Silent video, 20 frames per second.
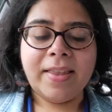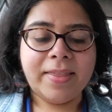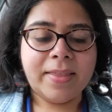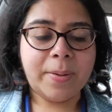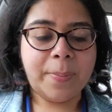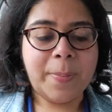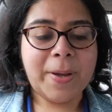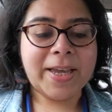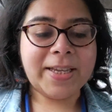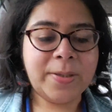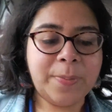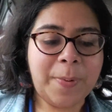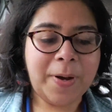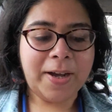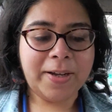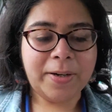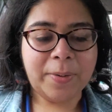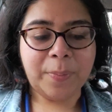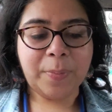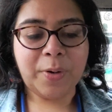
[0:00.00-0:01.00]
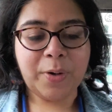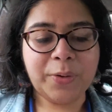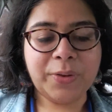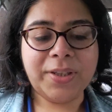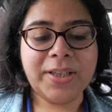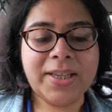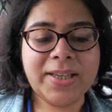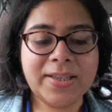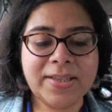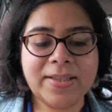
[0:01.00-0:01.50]
The best part about
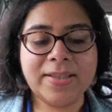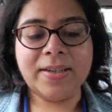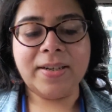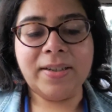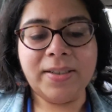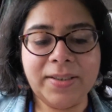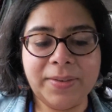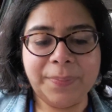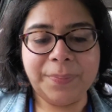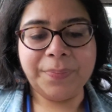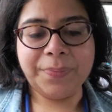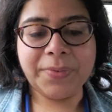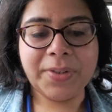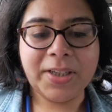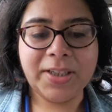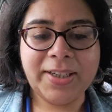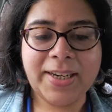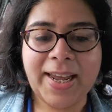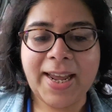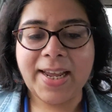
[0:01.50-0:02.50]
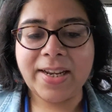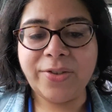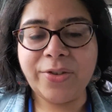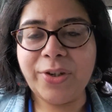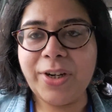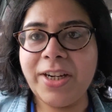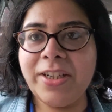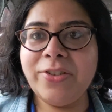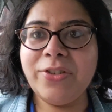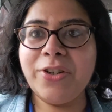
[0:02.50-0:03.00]
these day
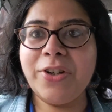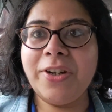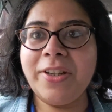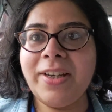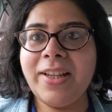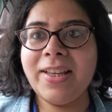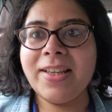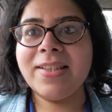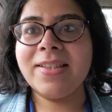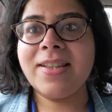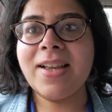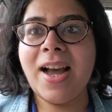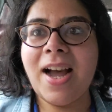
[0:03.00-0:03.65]
train journeys